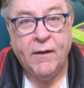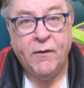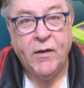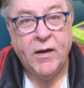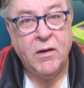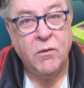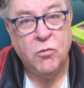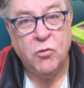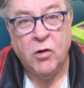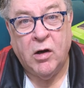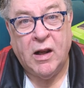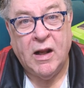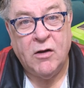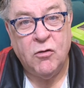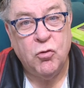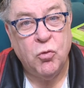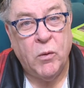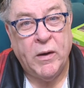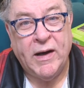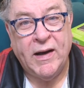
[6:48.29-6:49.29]
and I think it was on
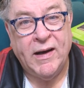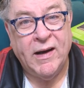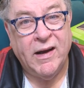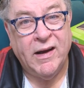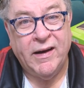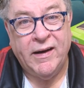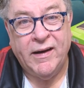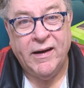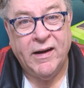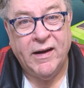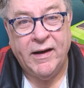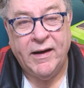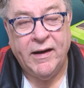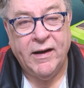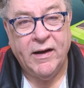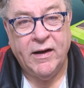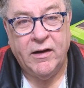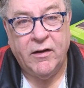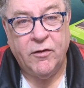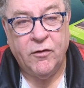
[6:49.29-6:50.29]
like
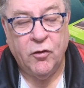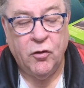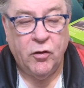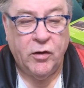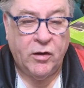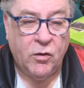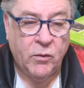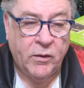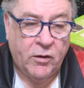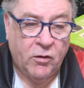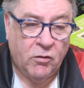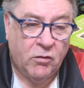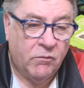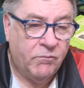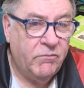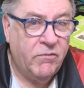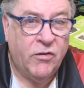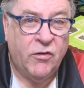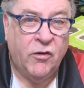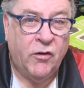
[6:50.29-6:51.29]
29.99, 30 quid
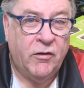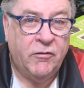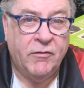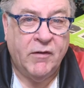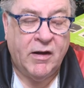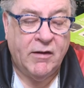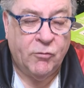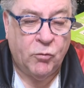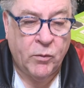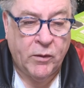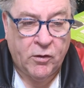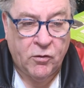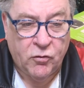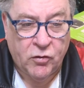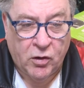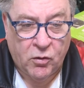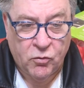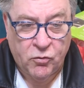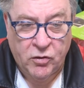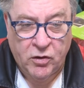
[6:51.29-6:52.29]
or 35 quid or
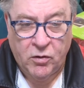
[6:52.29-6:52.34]
so.